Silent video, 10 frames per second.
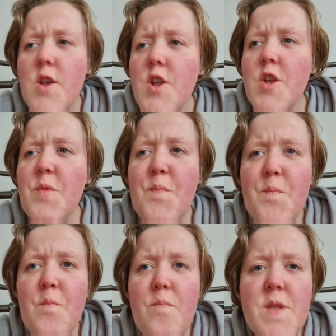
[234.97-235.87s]
she
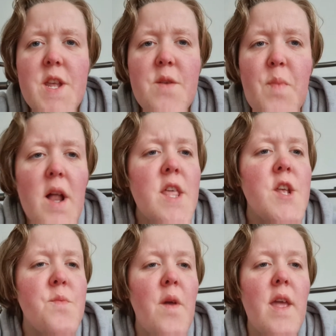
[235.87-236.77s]

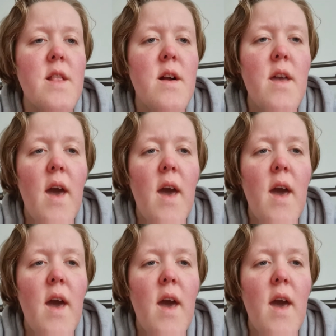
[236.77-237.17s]
punished me.